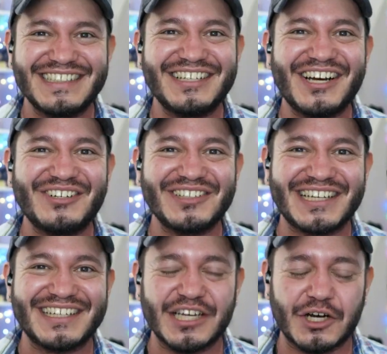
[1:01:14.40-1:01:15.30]
know, like
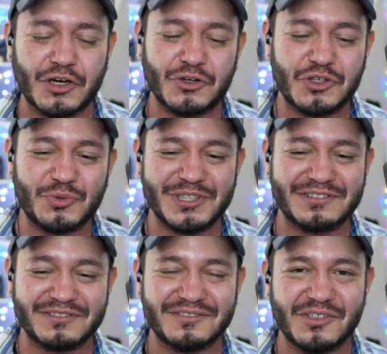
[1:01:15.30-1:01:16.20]
uh, oh, you wouldn't
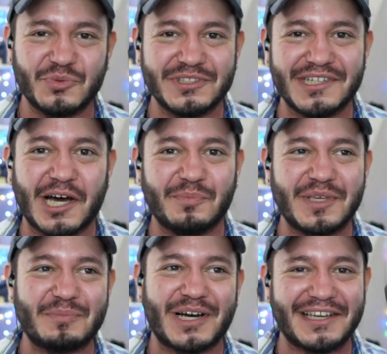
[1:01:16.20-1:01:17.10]
you wouldn't help me
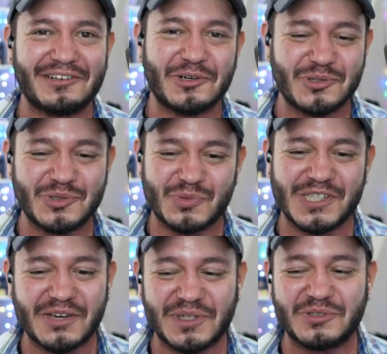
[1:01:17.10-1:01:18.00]
buy clothes while I went
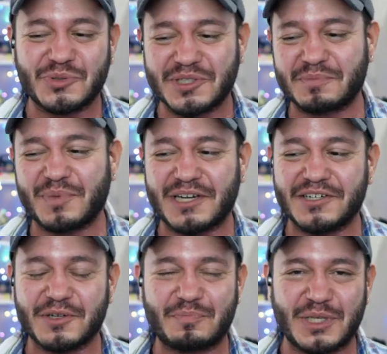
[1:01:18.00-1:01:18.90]
to a competitor,
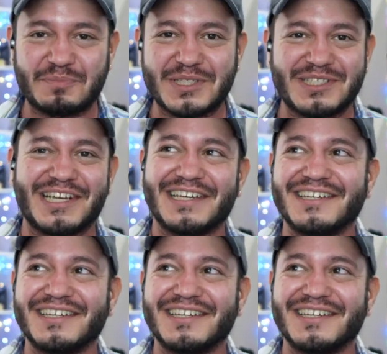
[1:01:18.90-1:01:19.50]
big mistake.